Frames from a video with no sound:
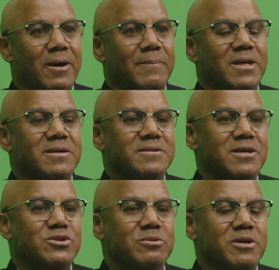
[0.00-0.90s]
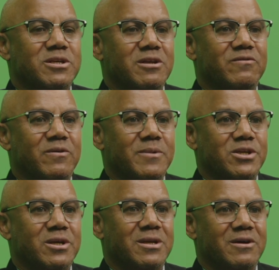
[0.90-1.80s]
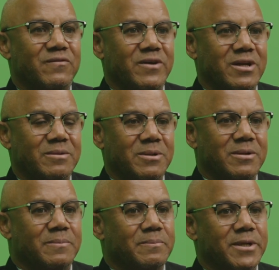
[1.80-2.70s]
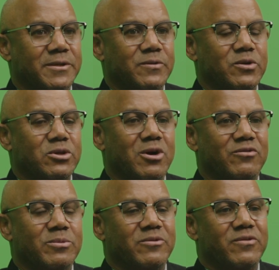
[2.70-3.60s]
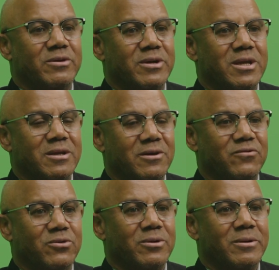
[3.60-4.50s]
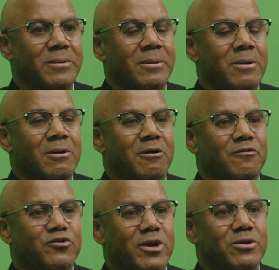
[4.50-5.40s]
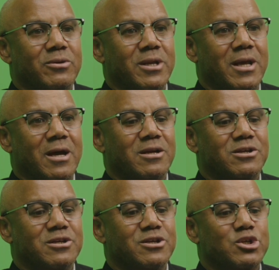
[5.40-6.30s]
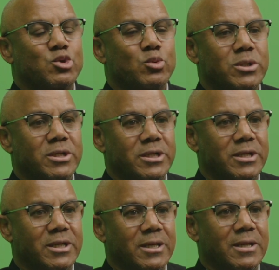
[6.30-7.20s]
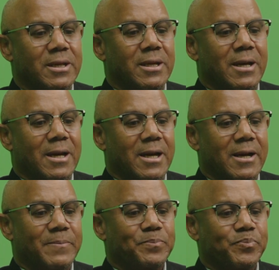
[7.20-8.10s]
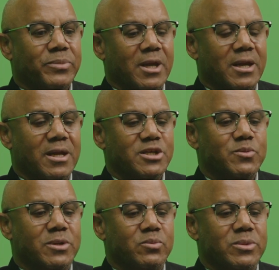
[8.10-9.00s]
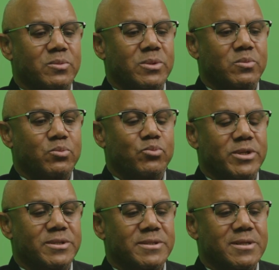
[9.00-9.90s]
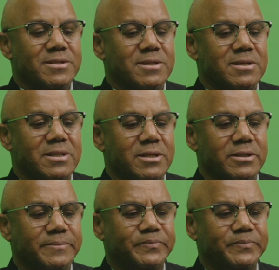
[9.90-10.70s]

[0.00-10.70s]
because there's so much information available. But you have to be very careful of trying to get anxious too early. And that's what we were discussing earlier.